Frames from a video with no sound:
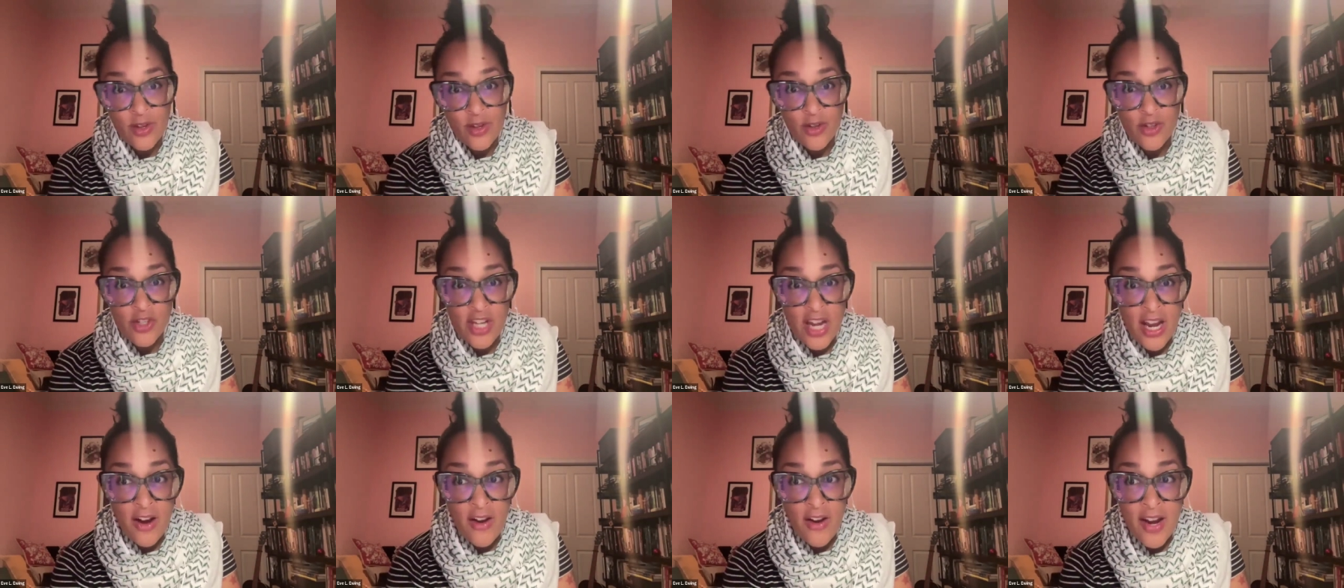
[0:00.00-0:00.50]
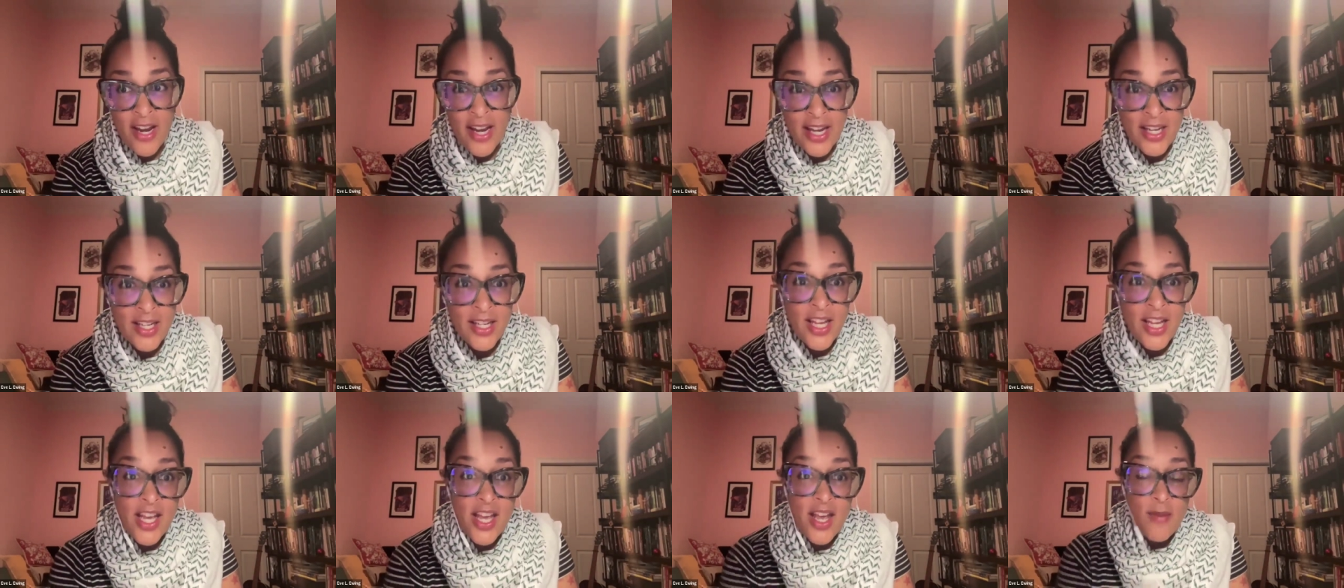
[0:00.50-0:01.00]
what they're
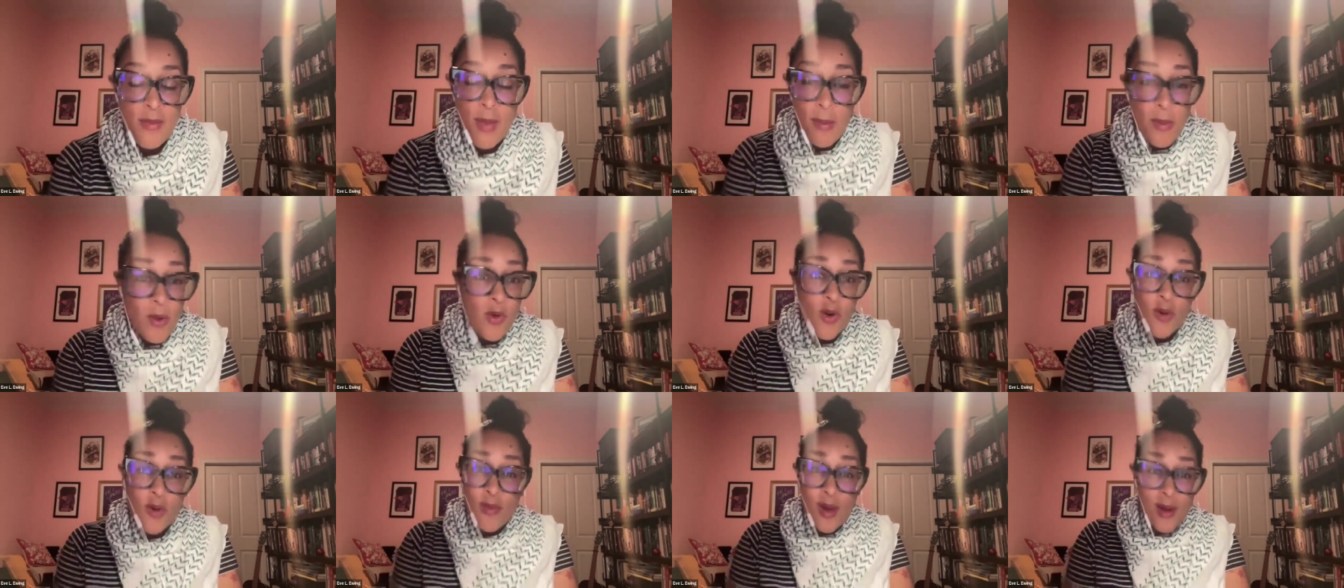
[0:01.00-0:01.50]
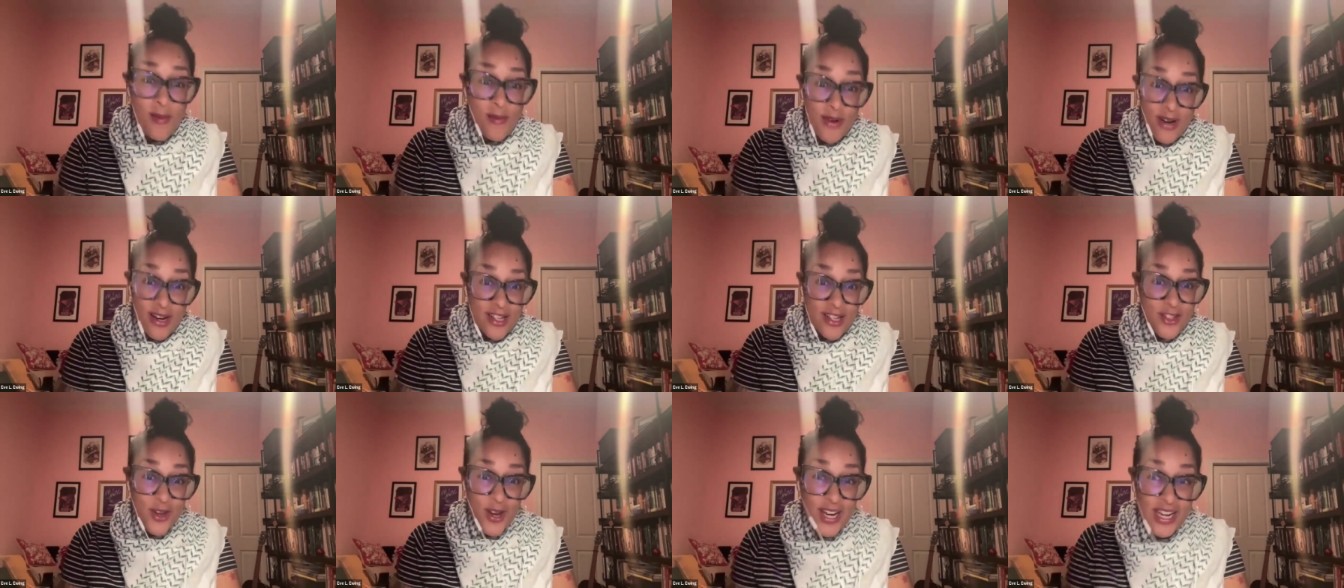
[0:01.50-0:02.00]
sharing and maybe
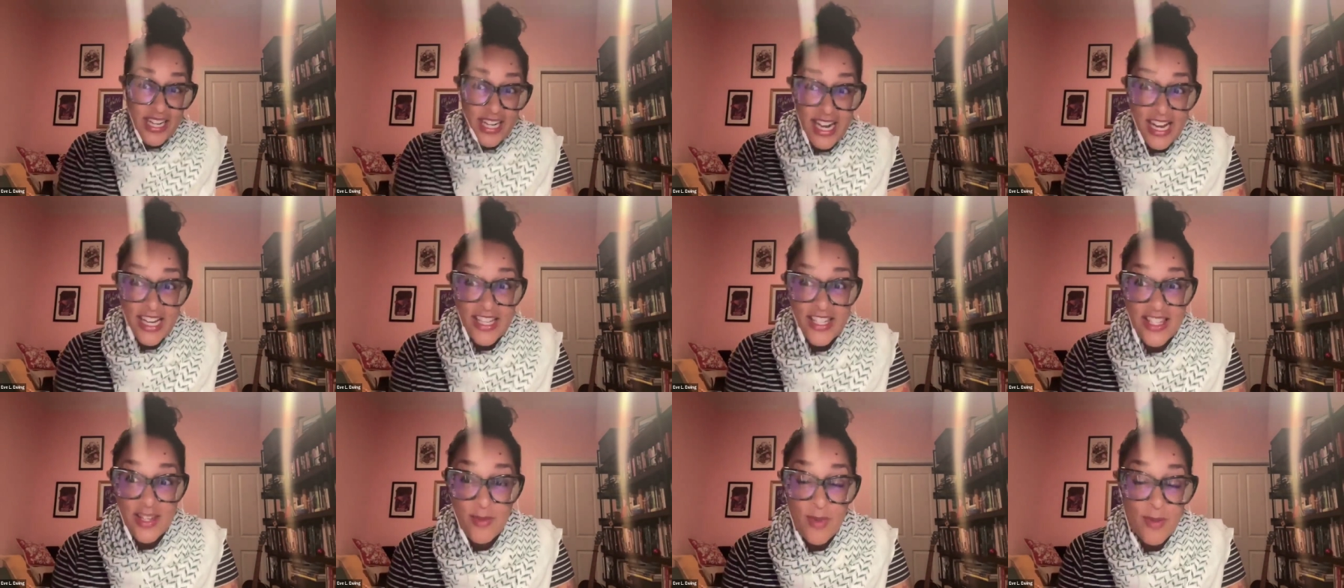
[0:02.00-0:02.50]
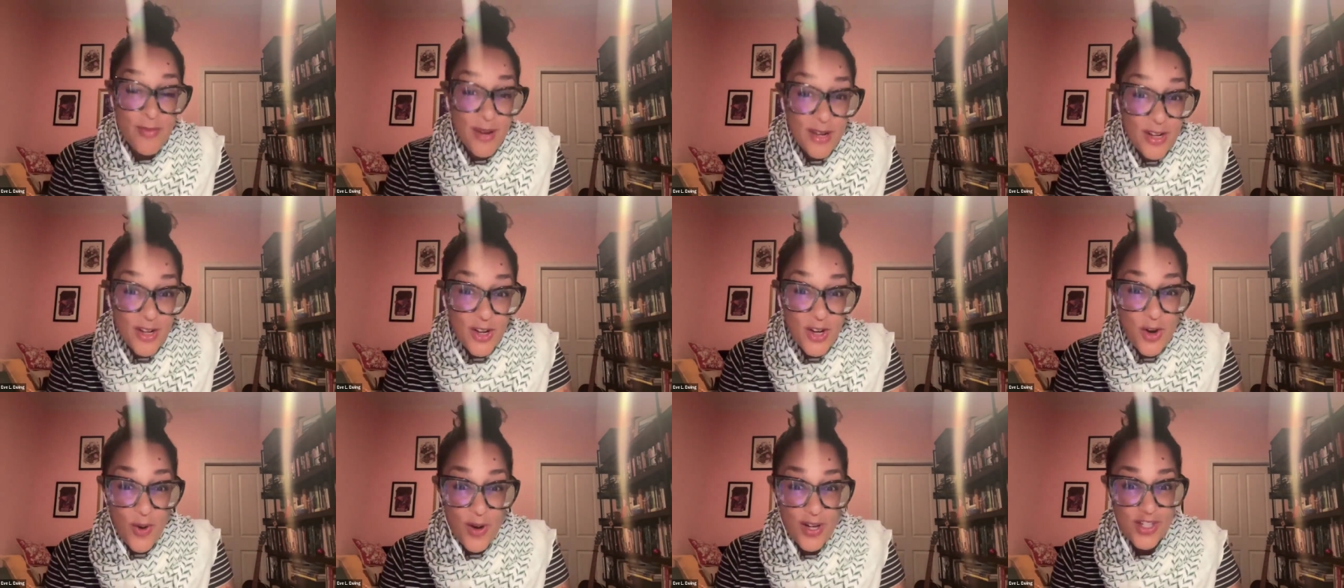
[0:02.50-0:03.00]
remember it so I can ask them a
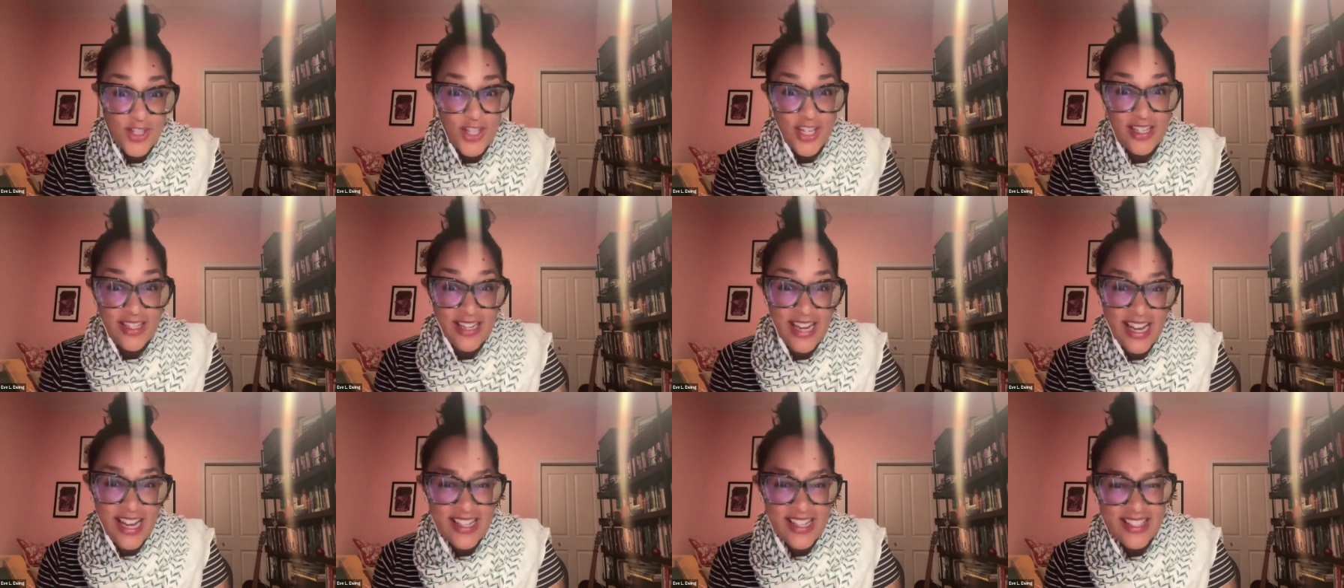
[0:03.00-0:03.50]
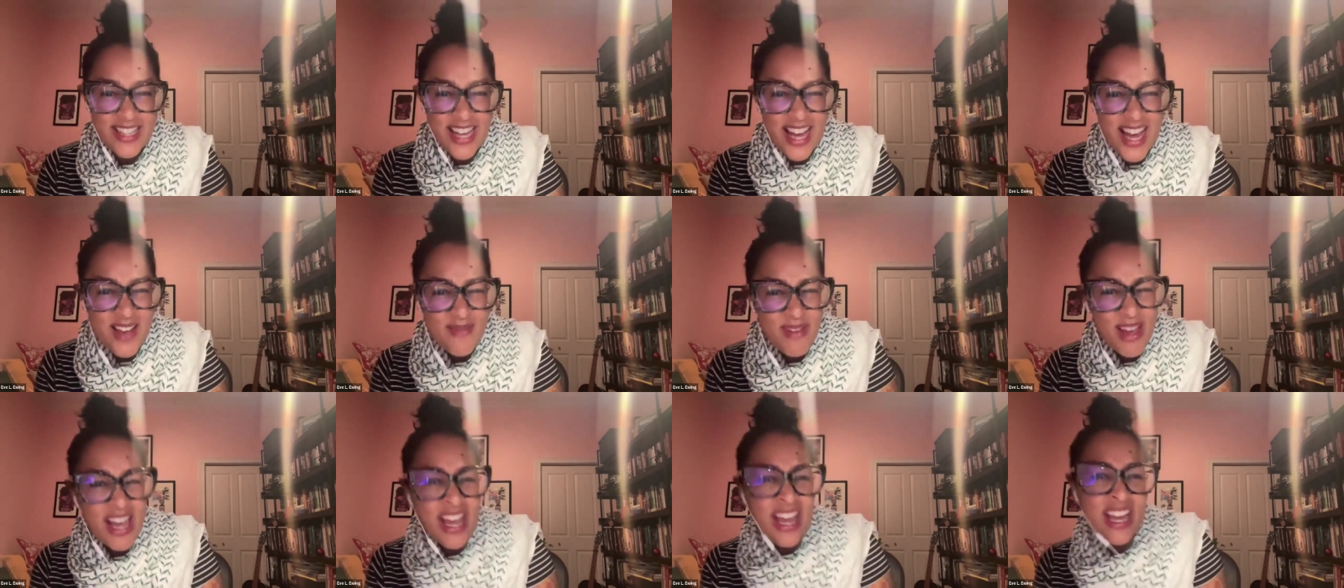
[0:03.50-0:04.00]
better question next
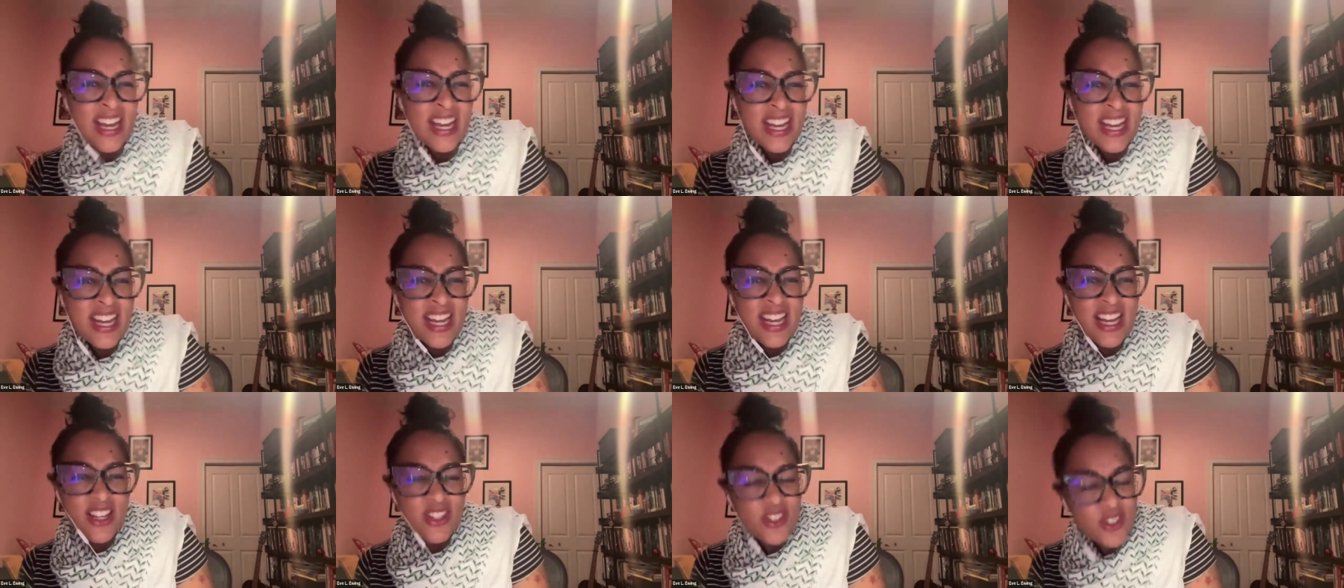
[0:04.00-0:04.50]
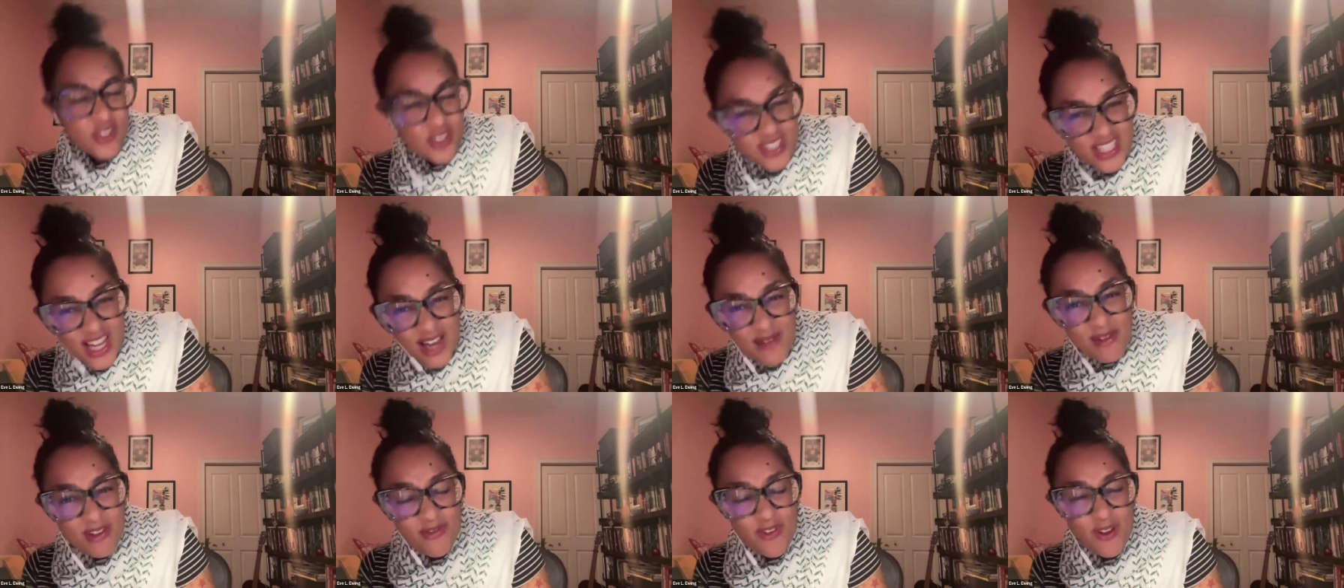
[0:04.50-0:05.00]
time. Hey, is your
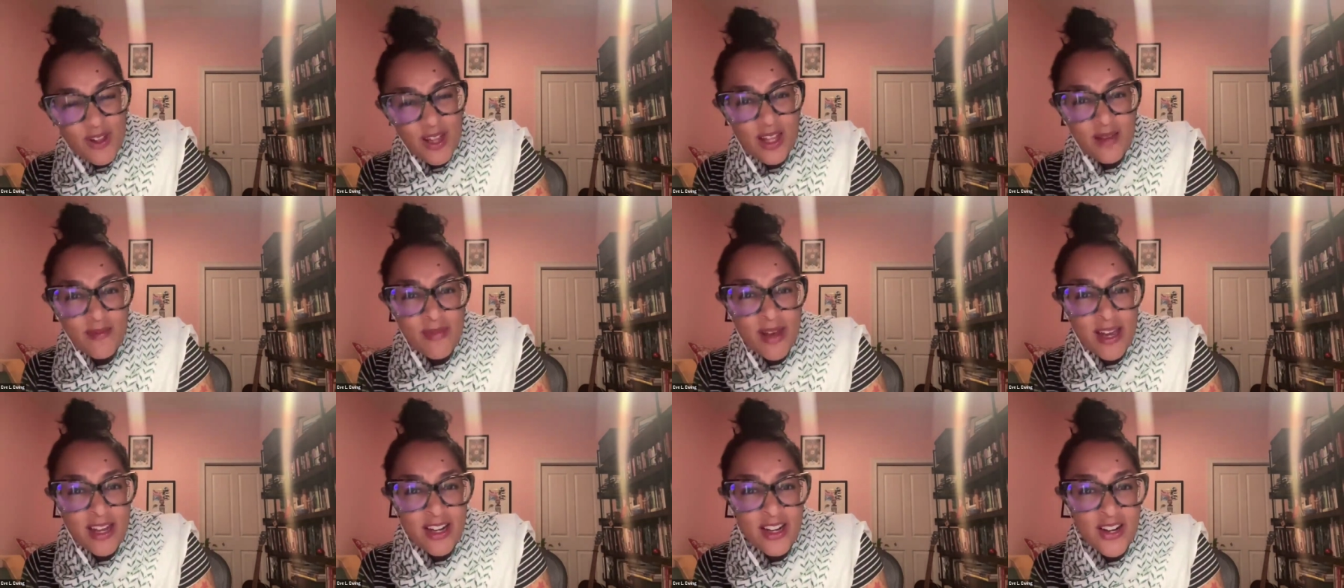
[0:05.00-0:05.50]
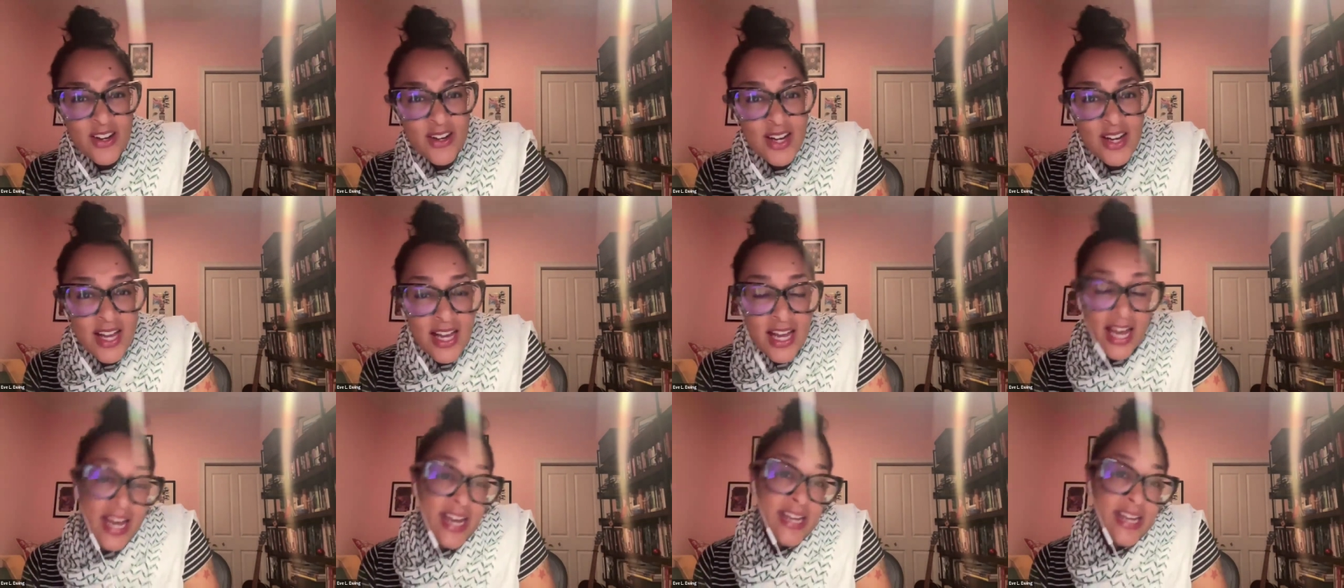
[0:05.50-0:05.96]
stomach feeling better?